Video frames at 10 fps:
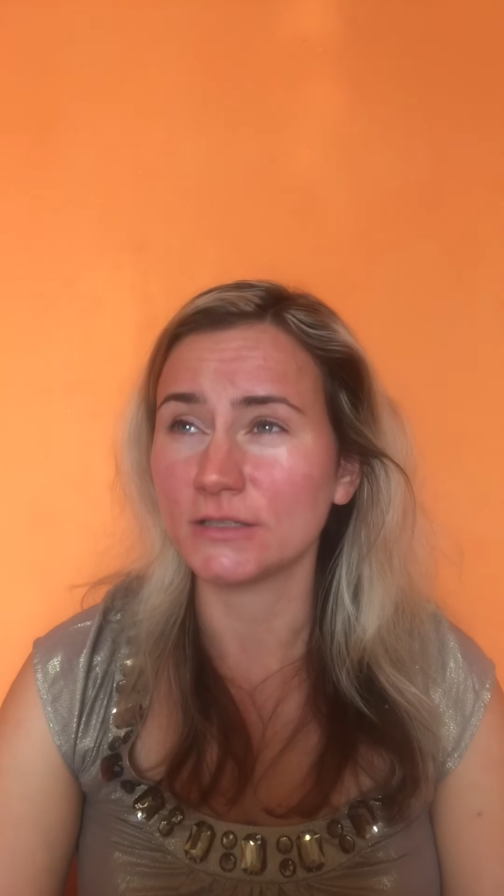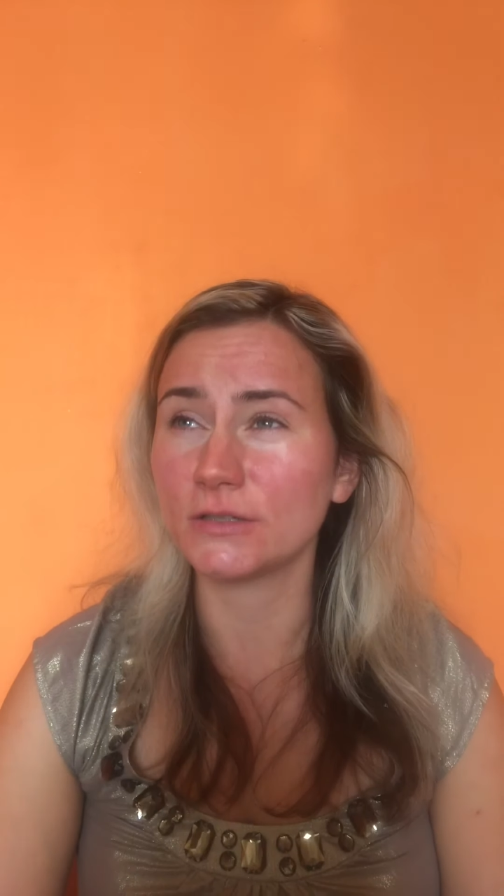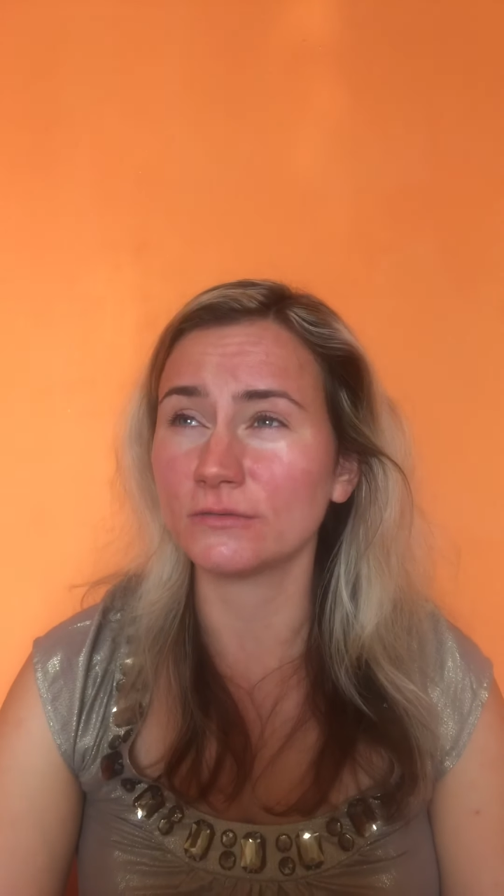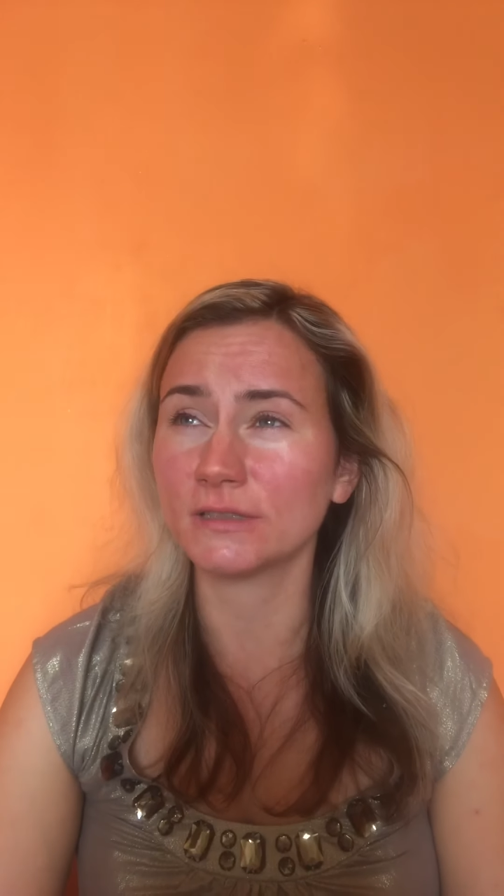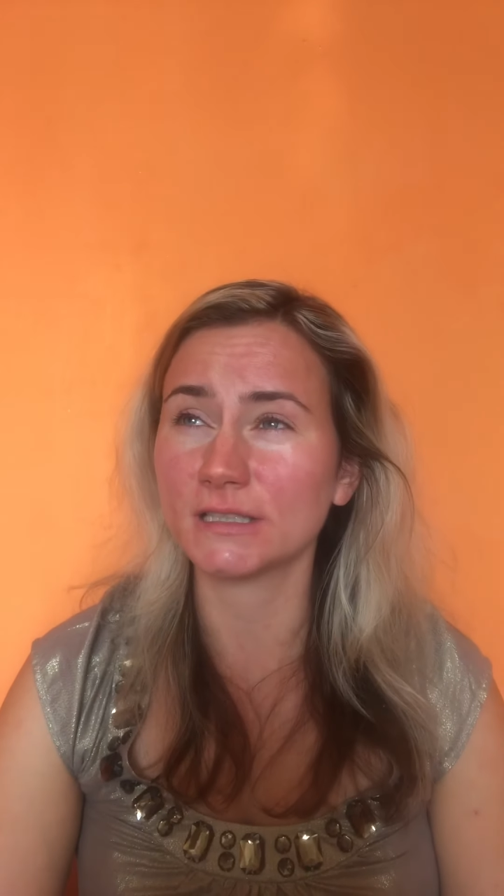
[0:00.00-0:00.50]

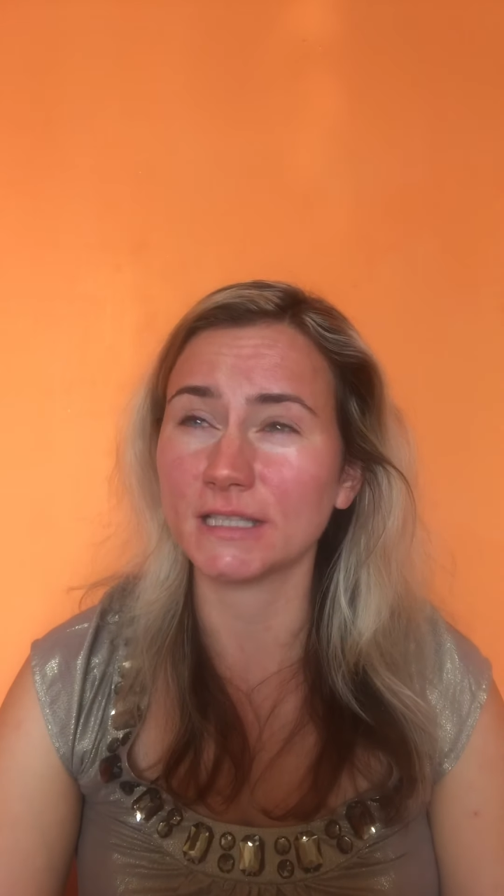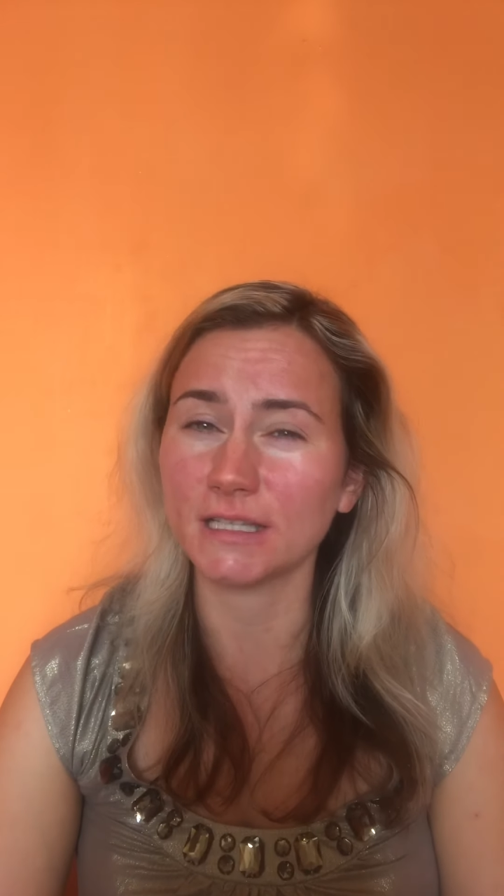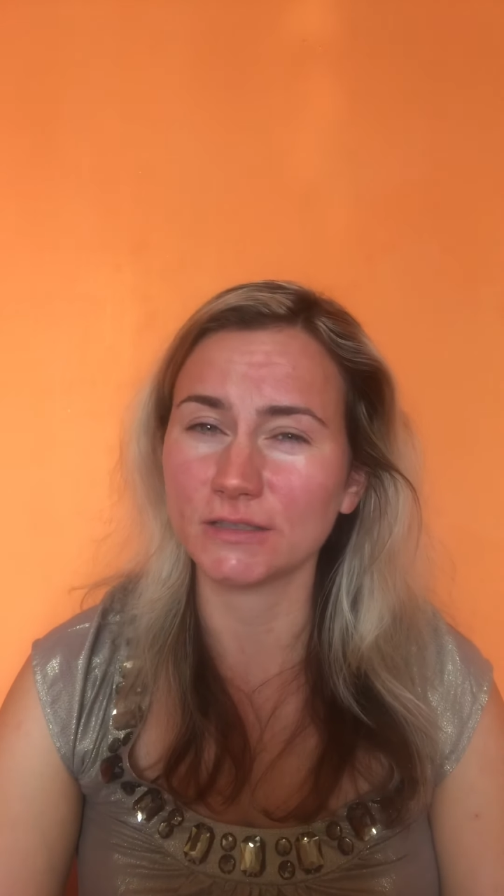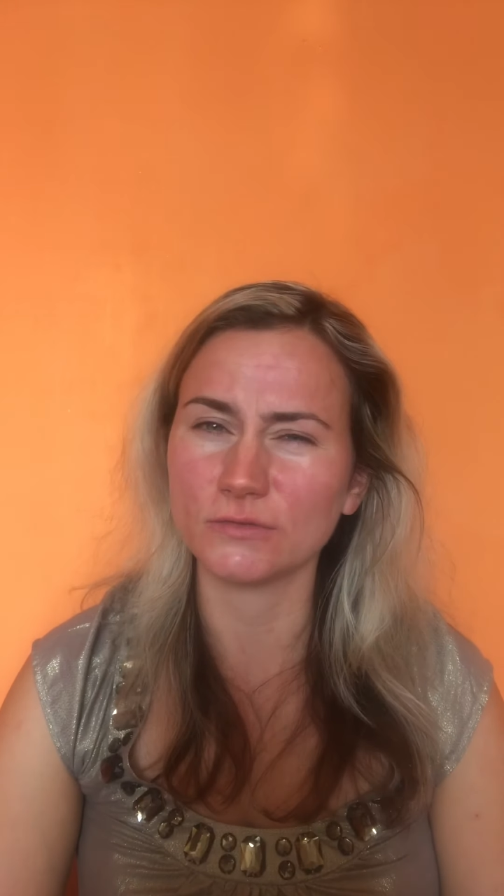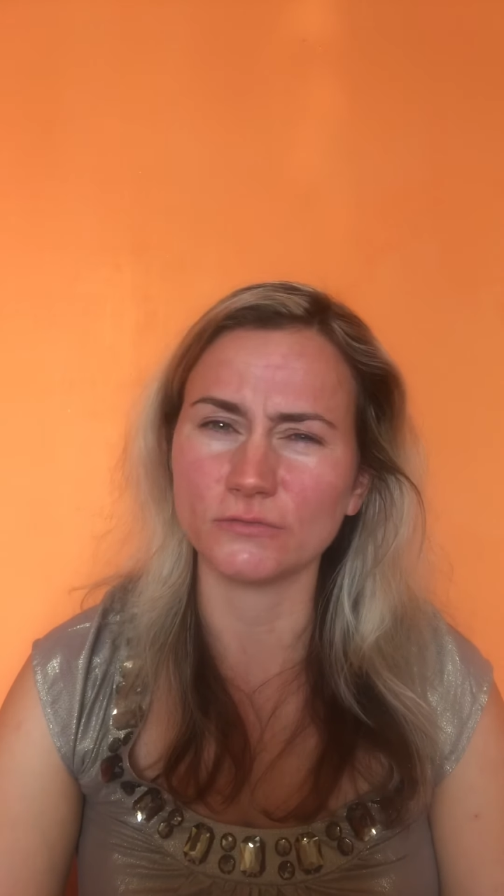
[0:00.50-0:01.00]
don't
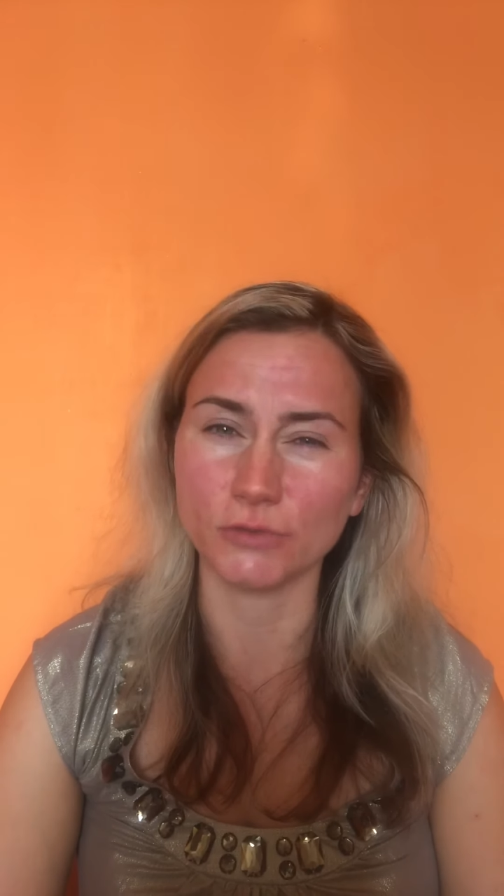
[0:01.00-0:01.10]
stick to the